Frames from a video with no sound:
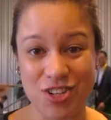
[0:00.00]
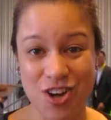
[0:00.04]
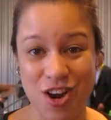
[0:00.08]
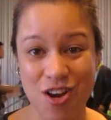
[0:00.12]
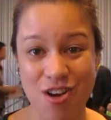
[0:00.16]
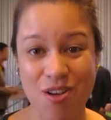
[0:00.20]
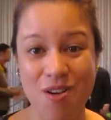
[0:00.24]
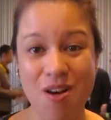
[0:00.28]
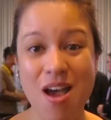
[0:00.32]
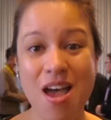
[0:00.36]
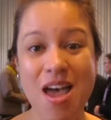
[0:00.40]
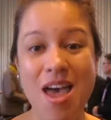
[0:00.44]

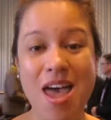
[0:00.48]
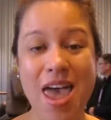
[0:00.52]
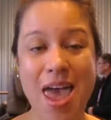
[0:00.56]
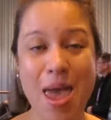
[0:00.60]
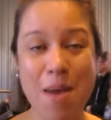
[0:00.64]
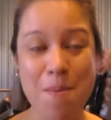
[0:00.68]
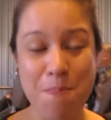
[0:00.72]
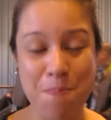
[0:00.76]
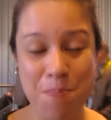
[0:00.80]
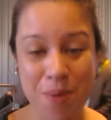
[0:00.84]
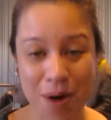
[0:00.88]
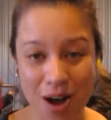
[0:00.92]
show,
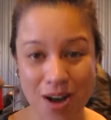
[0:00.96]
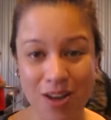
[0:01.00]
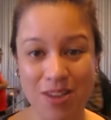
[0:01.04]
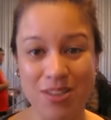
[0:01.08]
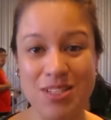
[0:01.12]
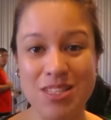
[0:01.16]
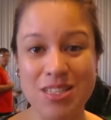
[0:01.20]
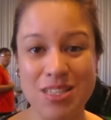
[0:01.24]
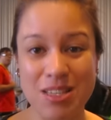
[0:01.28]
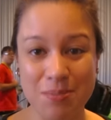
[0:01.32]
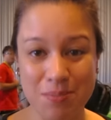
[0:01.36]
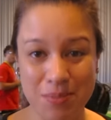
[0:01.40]
it
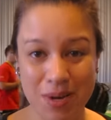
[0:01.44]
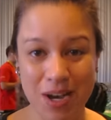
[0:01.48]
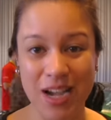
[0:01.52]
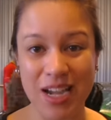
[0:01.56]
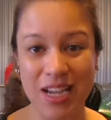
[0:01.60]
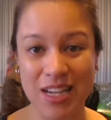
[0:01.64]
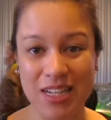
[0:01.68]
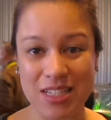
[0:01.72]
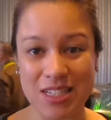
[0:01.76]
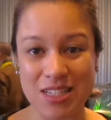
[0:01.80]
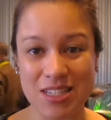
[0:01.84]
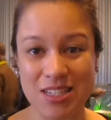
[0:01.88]
boggles the
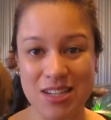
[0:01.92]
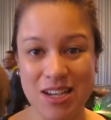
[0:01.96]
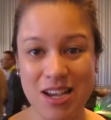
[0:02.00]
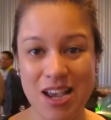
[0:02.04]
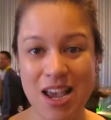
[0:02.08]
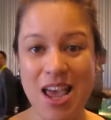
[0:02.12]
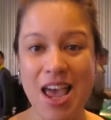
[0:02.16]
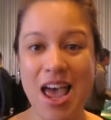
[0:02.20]
mind.